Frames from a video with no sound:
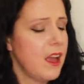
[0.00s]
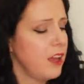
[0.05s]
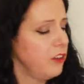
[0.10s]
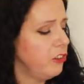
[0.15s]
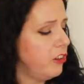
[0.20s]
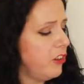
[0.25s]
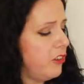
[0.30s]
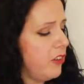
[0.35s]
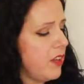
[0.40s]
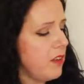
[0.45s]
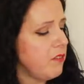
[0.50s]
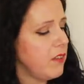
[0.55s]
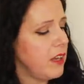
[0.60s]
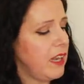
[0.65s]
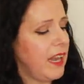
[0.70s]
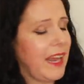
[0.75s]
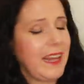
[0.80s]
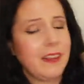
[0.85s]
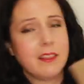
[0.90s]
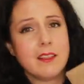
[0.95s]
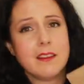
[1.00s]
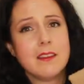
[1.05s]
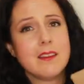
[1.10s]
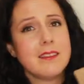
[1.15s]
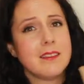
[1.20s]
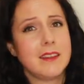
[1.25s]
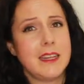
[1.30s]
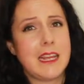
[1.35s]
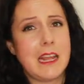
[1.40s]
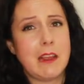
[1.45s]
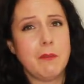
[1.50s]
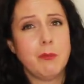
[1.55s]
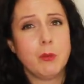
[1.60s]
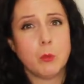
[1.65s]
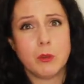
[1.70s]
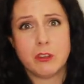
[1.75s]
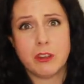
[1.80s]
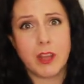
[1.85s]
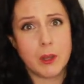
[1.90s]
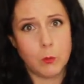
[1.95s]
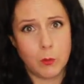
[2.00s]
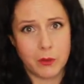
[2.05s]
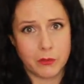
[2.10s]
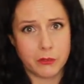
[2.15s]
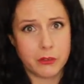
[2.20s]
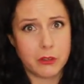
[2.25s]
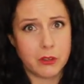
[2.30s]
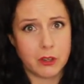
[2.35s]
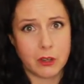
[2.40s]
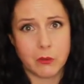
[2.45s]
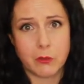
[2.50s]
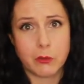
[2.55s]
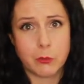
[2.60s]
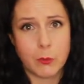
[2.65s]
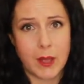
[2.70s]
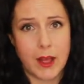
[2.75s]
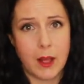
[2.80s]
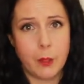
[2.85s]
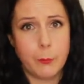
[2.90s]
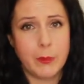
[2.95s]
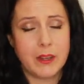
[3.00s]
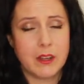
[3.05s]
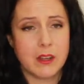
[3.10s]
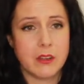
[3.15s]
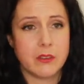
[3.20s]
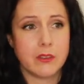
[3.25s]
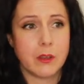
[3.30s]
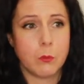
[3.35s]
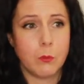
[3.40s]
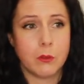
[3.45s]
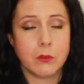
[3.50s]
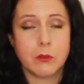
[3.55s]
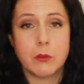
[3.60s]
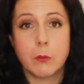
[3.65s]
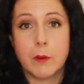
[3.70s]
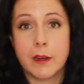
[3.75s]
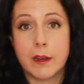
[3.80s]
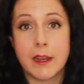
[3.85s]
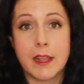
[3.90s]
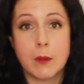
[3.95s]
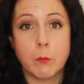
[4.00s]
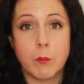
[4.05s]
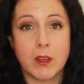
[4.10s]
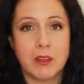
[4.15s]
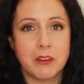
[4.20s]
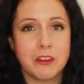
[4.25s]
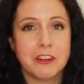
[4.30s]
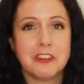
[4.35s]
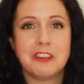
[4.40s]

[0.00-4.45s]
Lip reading: She's even lengthened the sleeves, which I want to do as well, because I want to wear it in winter.